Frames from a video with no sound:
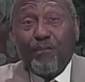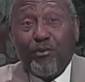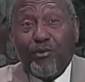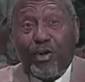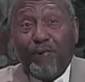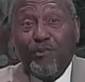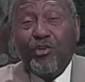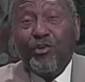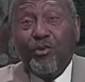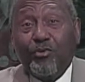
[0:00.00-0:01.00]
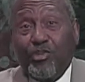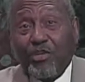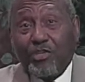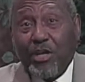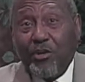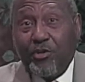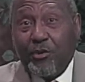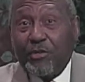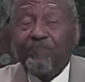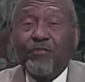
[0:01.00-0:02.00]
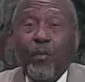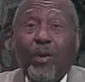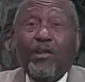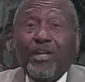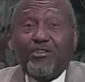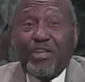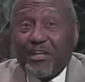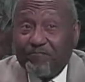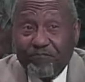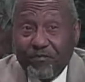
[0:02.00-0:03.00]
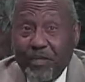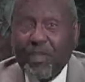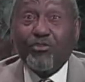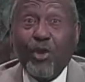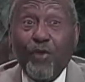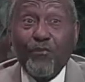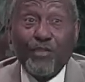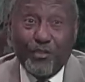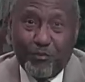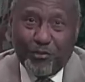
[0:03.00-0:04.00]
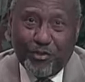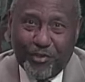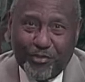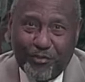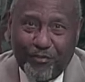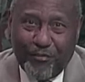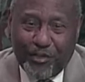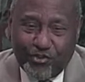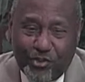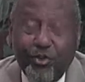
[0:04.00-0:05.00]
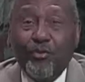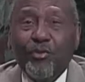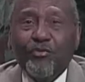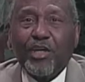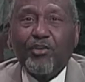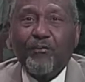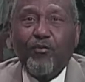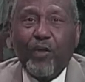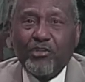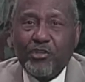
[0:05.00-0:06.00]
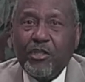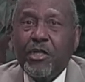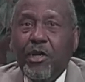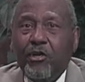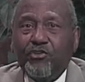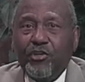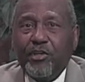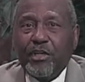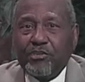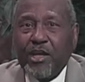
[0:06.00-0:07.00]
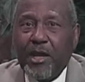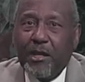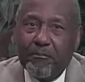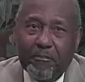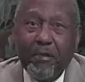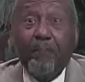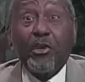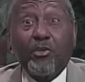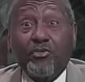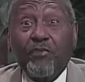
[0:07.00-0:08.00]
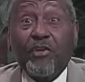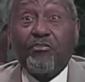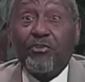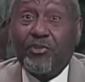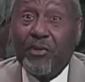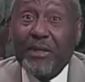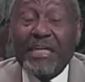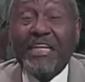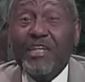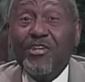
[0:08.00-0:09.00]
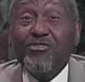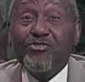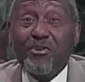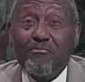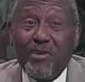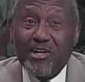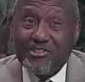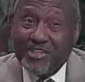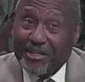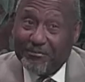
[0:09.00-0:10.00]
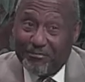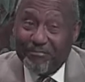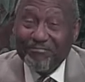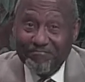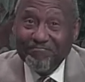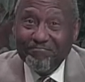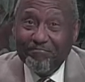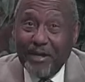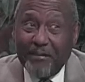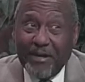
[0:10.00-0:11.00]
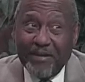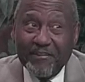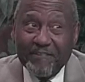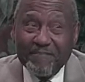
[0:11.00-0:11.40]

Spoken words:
in the program, you know just how to do it. Well, that's it. That's all for this week's edition of our show. Thank you for watching. Until next time, make yourself necessary in somebody's life. Bye-bye.